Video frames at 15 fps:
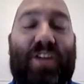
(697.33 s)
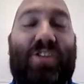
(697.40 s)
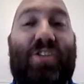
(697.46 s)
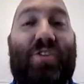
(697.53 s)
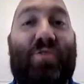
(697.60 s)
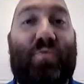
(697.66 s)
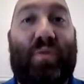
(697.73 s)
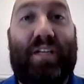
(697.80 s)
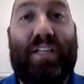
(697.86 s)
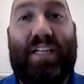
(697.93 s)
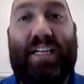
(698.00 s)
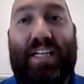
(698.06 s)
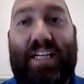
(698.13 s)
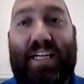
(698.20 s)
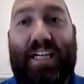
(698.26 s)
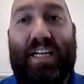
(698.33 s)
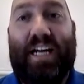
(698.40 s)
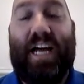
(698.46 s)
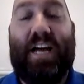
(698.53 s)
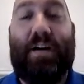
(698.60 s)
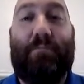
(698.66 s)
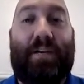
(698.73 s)
do you really need
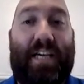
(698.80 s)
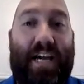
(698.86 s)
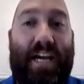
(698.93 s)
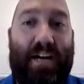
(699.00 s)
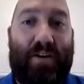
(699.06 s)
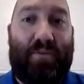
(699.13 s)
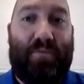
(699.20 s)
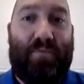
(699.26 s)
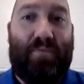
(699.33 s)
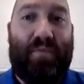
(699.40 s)
a piano?